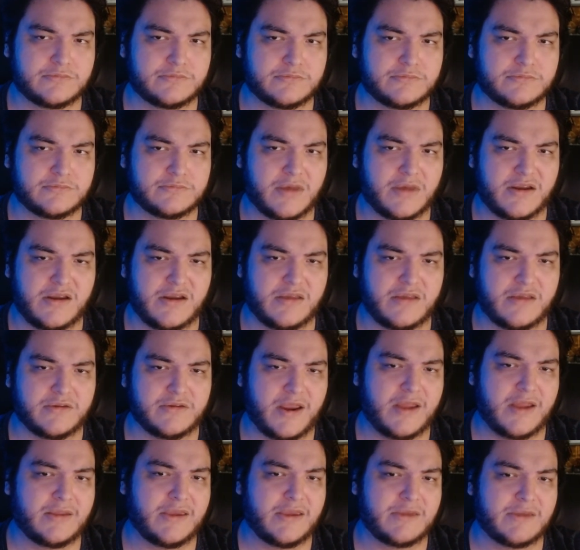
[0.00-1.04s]
another
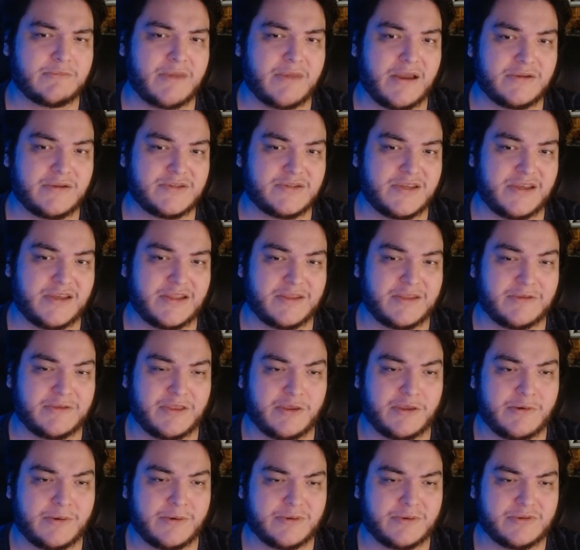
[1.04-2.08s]
alien bounty. And then
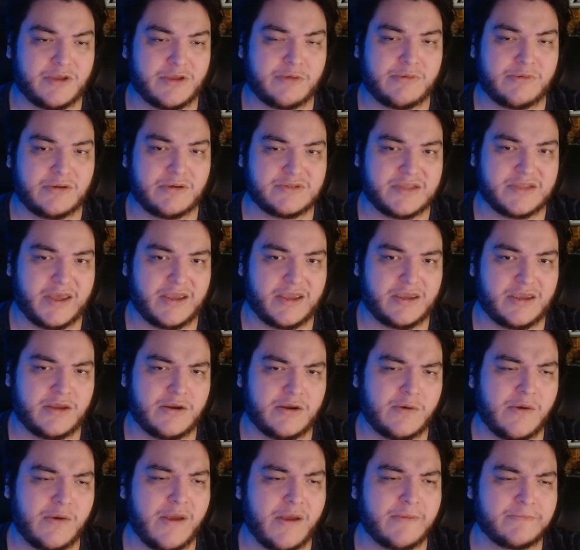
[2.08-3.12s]
Lobo's like, you know
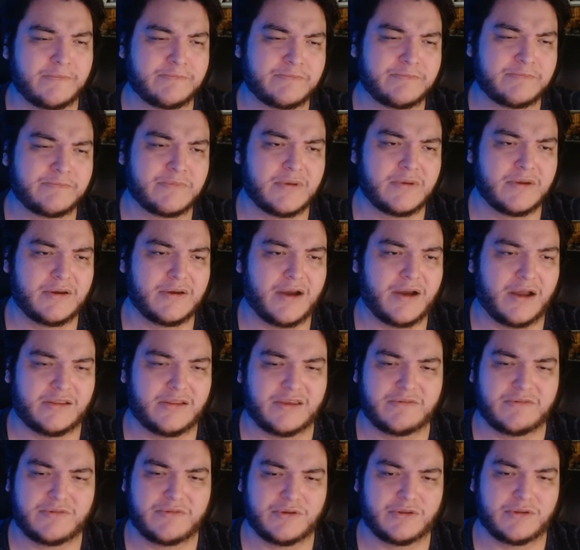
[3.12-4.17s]
what, I'll
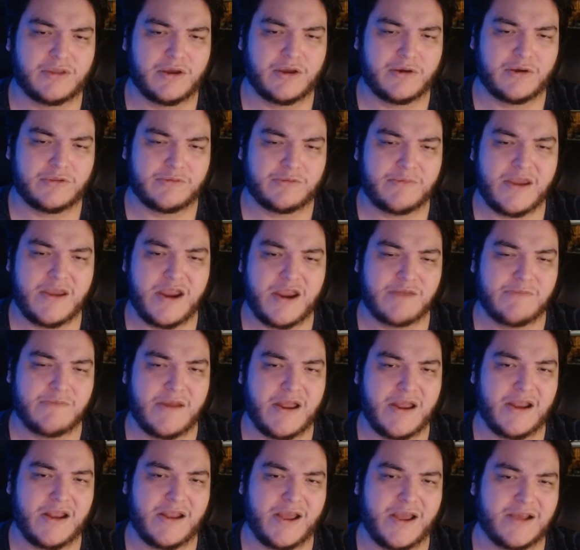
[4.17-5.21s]
leave you alone. The main
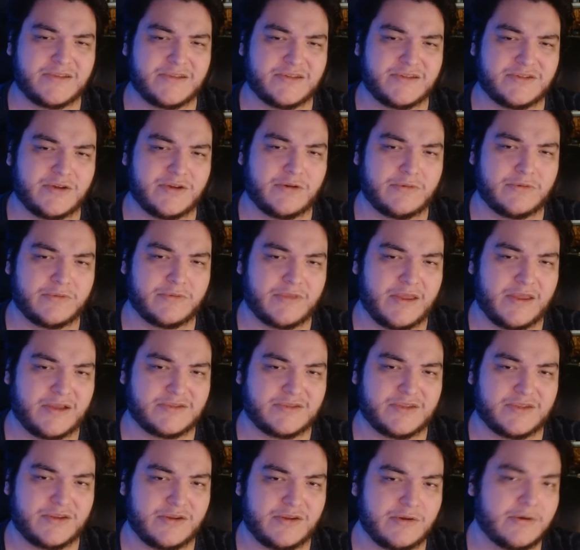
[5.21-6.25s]
man has his own things
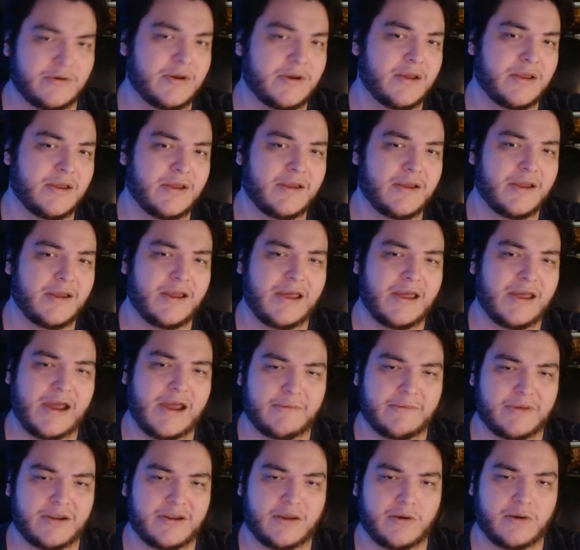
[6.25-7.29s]
to do, and I'm
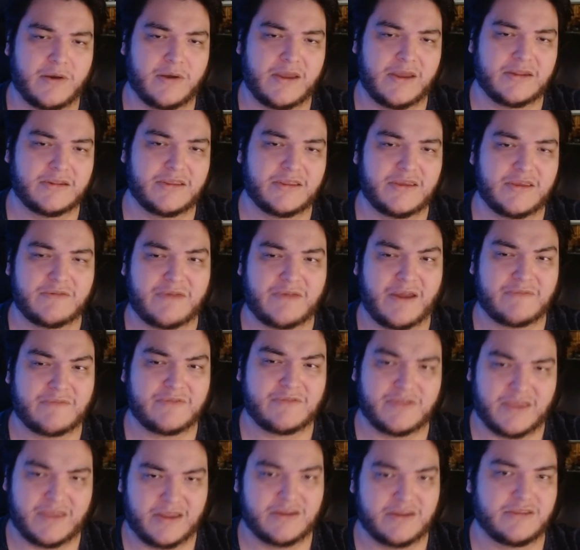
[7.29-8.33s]
going to go ahead and leave after
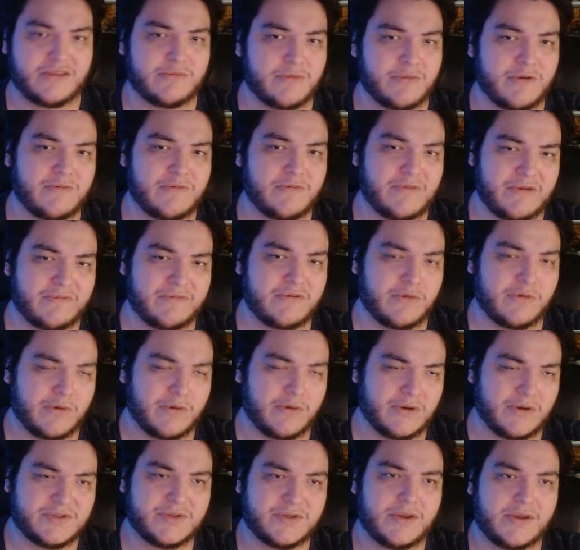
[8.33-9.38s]
the end of the movie, of
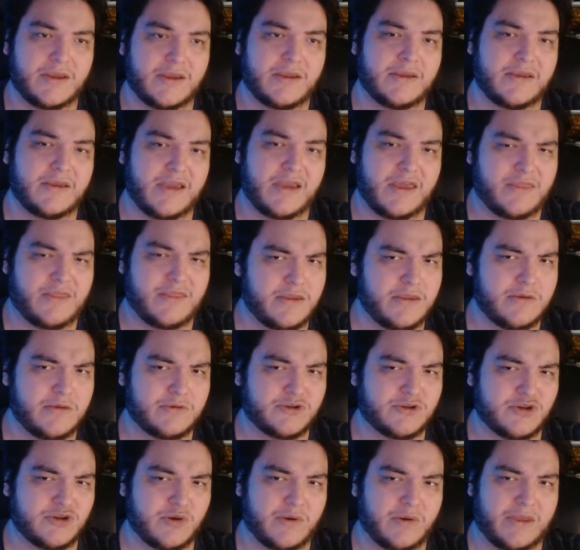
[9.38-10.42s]
course. And then you
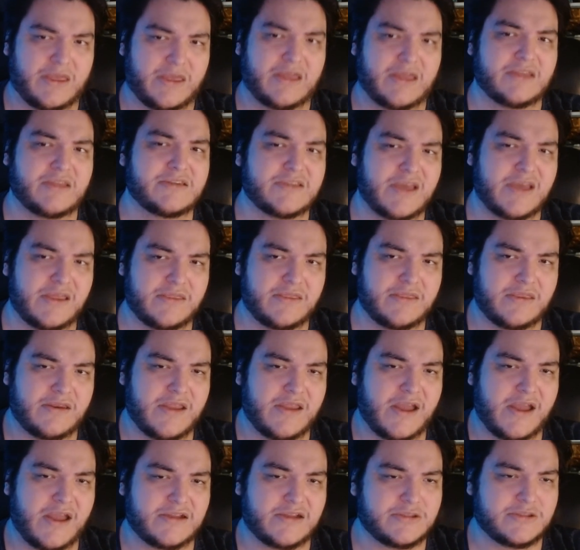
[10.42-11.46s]
show a hint at the
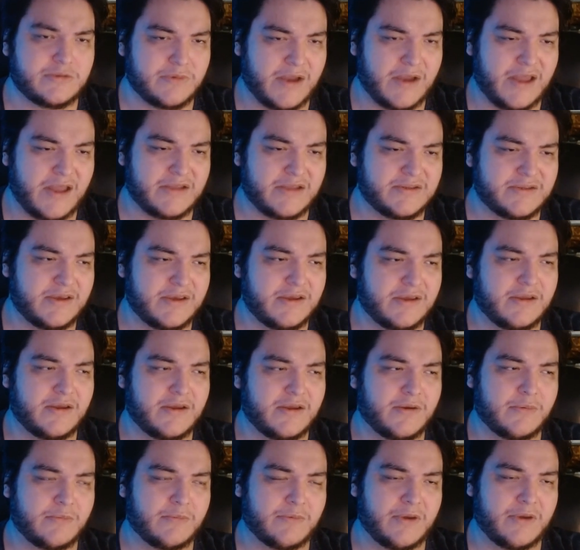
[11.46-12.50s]
next threat
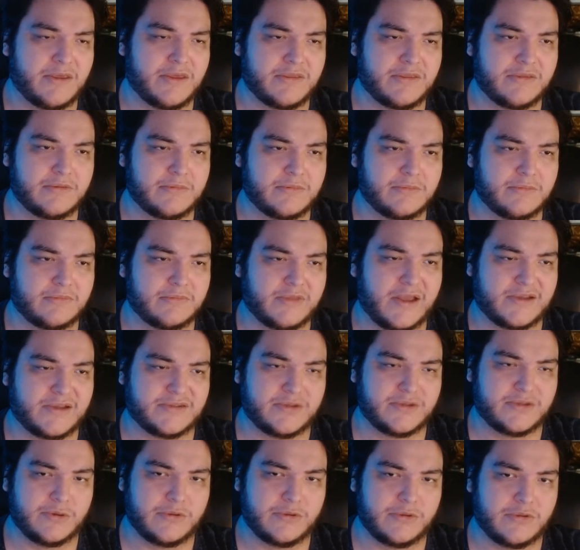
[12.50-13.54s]
with Lex
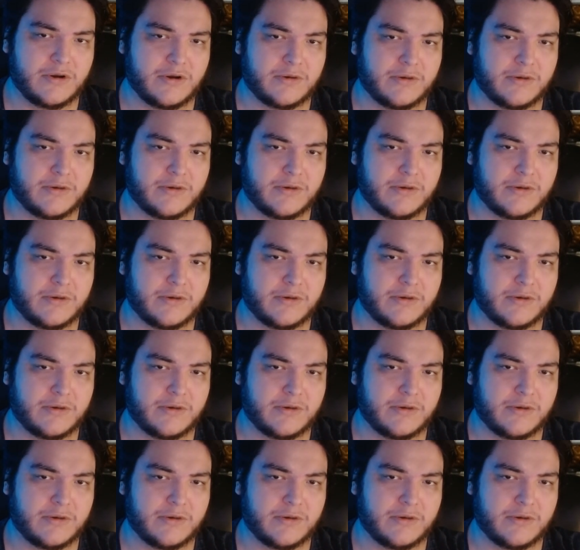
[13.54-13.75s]
Luthor,